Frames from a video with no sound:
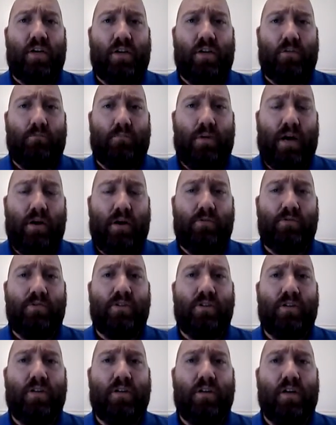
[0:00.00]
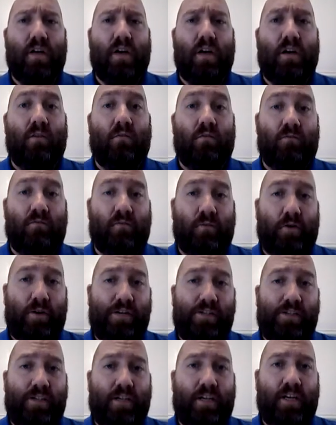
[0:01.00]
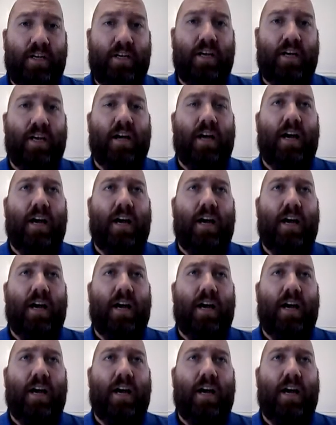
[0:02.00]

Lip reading: composer, voicing,